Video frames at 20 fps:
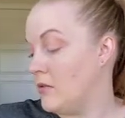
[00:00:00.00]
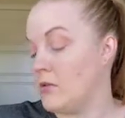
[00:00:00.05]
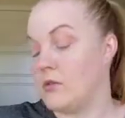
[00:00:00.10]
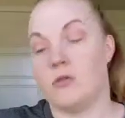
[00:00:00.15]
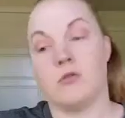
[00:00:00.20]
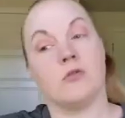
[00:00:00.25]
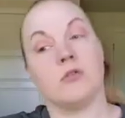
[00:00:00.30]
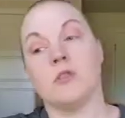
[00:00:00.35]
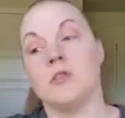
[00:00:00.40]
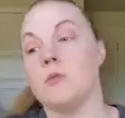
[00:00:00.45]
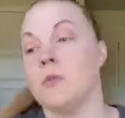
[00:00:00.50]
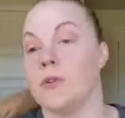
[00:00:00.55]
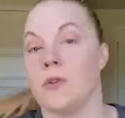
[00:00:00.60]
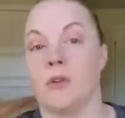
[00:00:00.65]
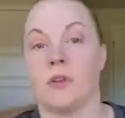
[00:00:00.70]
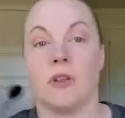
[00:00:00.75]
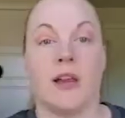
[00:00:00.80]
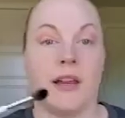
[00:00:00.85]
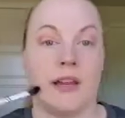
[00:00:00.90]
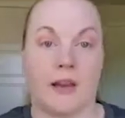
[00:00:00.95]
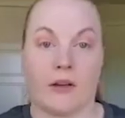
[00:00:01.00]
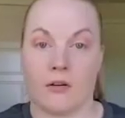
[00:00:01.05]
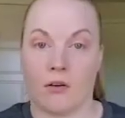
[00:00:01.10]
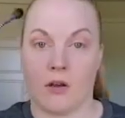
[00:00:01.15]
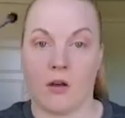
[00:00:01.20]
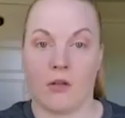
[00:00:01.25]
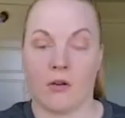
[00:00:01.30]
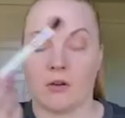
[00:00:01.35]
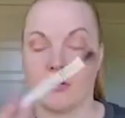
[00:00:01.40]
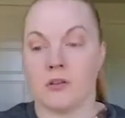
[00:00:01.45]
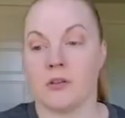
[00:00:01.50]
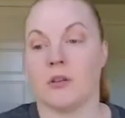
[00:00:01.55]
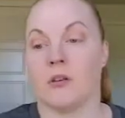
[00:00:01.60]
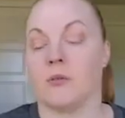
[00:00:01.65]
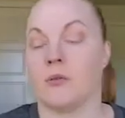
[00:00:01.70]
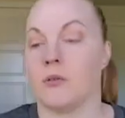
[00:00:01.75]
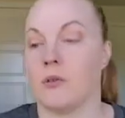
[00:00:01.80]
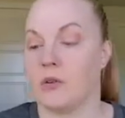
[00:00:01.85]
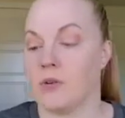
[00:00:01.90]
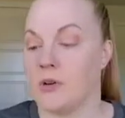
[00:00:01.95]
usually with your lay down color, so like
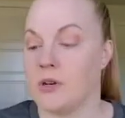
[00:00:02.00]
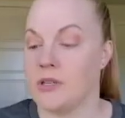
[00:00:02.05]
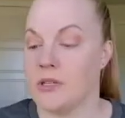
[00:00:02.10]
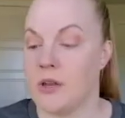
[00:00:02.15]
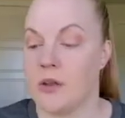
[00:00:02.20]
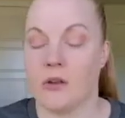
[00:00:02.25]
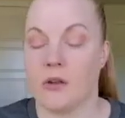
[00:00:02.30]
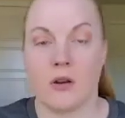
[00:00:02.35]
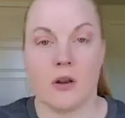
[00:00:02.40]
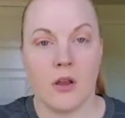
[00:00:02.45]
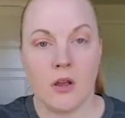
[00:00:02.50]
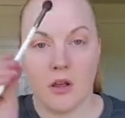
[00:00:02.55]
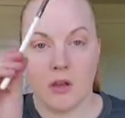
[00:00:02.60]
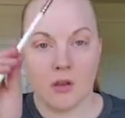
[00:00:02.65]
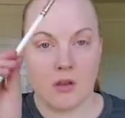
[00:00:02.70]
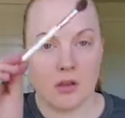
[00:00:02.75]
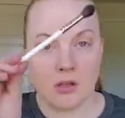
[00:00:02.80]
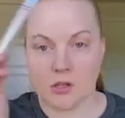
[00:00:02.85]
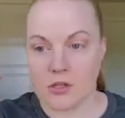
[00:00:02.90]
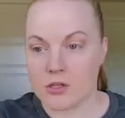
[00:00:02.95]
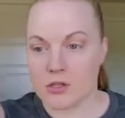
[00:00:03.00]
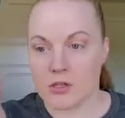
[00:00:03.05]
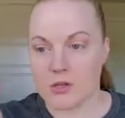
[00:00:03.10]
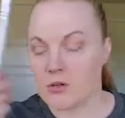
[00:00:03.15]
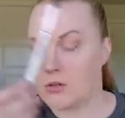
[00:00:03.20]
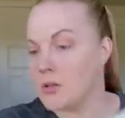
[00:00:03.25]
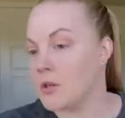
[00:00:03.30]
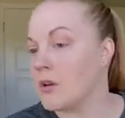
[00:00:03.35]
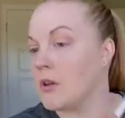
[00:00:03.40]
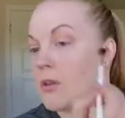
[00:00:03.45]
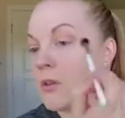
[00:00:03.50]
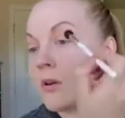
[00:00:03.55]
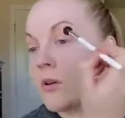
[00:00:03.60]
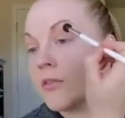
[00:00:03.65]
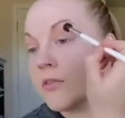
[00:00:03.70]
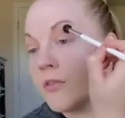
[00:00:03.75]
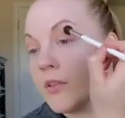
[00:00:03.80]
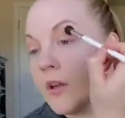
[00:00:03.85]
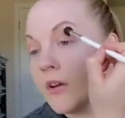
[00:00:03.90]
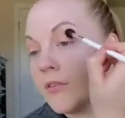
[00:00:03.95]
with your crease color, you can just use another
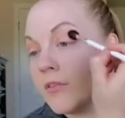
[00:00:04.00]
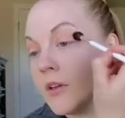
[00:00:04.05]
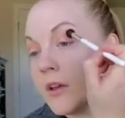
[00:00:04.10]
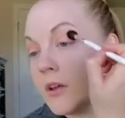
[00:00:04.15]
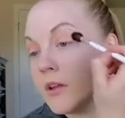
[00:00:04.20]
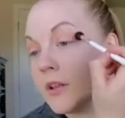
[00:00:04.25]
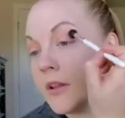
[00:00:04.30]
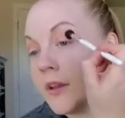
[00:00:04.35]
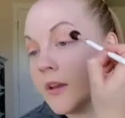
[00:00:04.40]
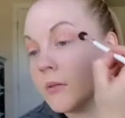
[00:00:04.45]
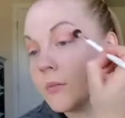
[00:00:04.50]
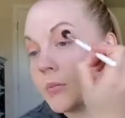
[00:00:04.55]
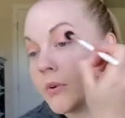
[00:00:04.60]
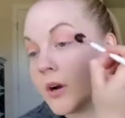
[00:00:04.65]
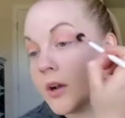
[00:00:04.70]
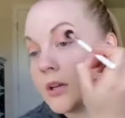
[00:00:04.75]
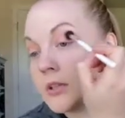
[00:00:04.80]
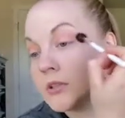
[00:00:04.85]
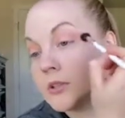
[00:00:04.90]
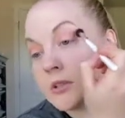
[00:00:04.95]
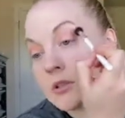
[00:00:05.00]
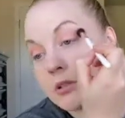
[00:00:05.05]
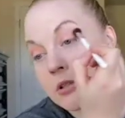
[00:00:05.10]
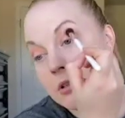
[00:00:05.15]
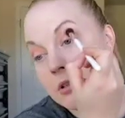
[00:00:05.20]
fluffy, clean brush.